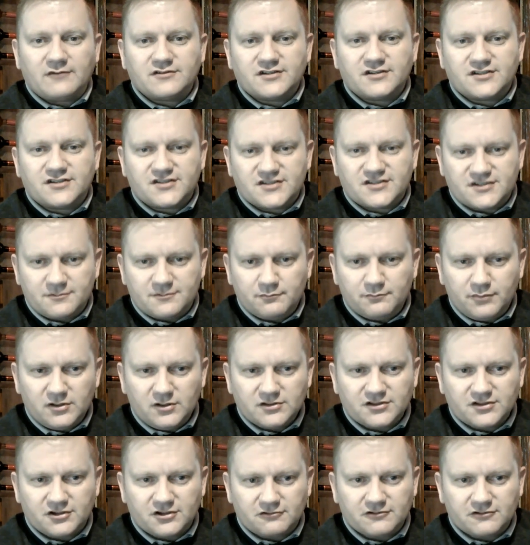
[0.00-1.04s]
a simple
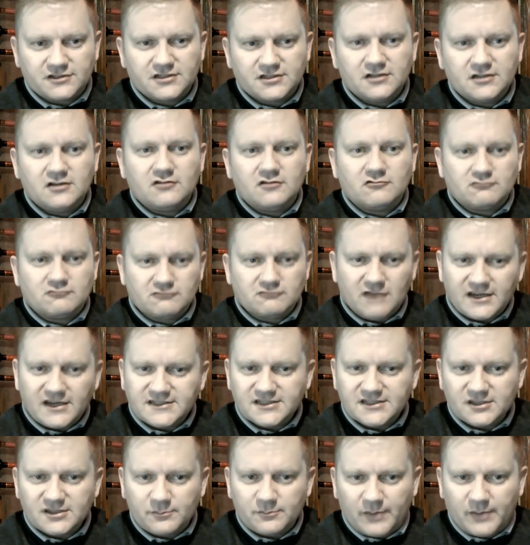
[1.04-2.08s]
turret right
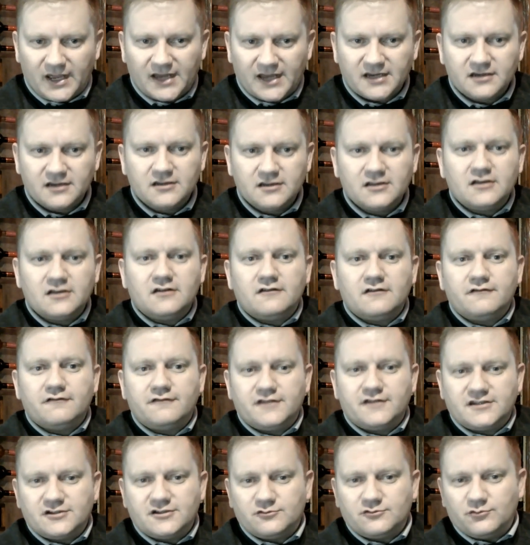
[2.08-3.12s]
at the back,
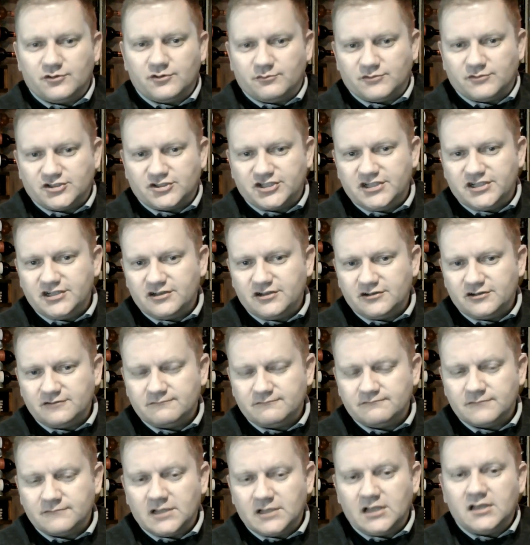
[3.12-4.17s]
fitted with a machine gun.
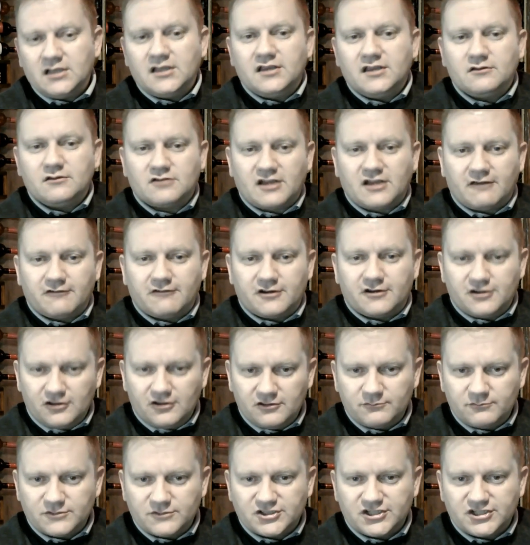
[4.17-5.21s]
It would carry another
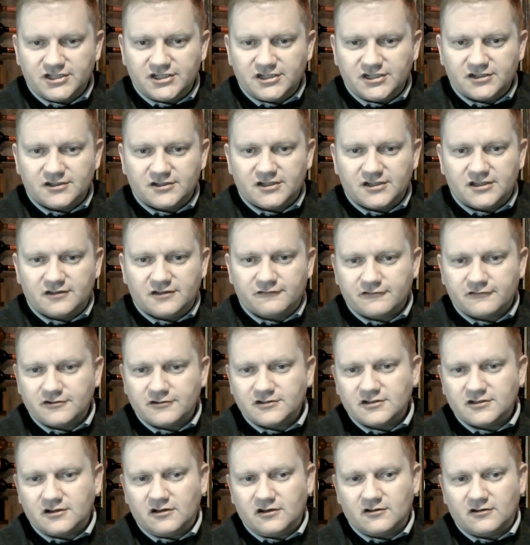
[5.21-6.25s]
machine gun in the
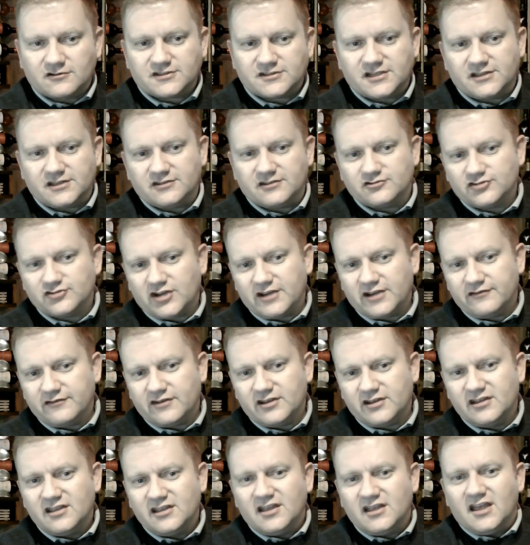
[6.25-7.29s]
front alongside the driver,
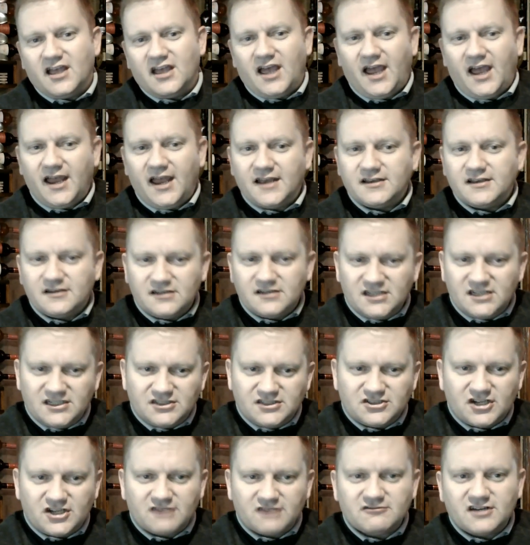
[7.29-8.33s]
and in
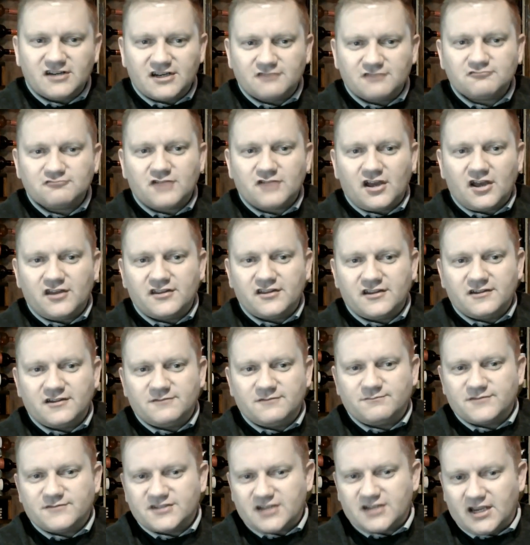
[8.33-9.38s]
general had a rather
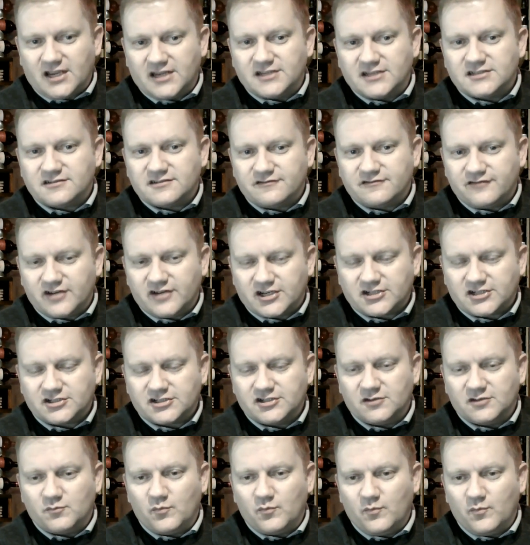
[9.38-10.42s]
science
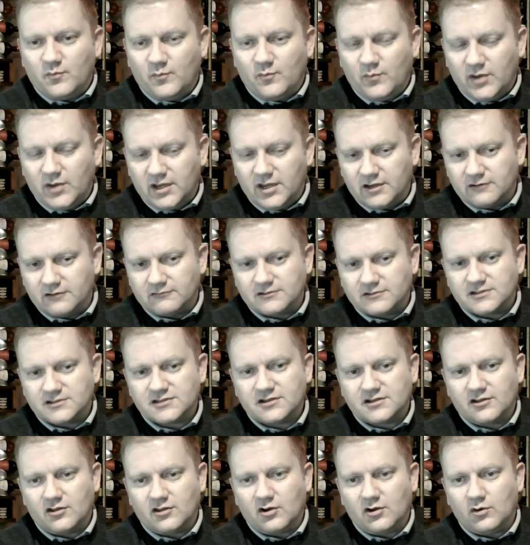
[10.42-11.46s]
fiction appearance to
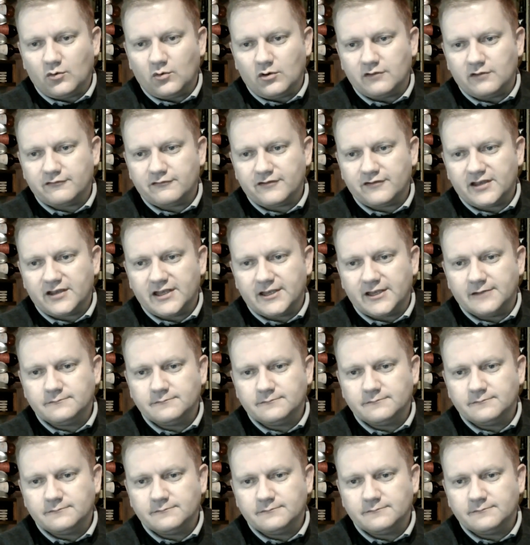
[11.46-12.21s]
the whole affair.